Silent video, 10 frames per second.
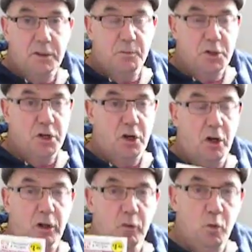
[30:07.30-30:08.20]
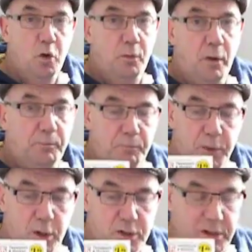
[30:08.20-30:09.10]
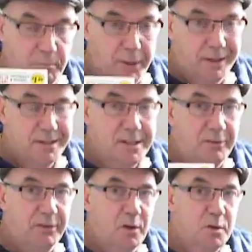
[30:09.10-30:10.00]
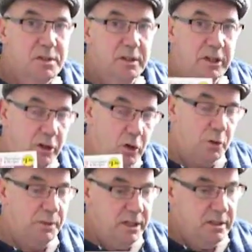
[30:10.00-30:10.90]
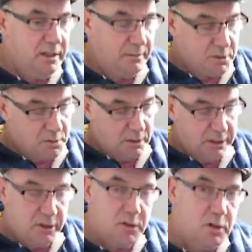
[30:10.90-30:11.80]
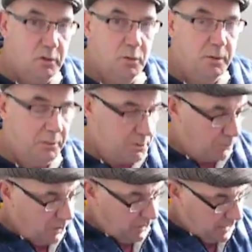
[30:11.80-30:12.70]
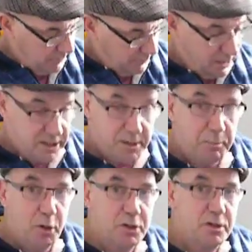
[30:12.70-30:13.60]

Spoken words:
not so much you call it rhubarb, because they're plants, they're flowers. You're not going to be eating them, so I like to use a rhubarb spray on them. It is a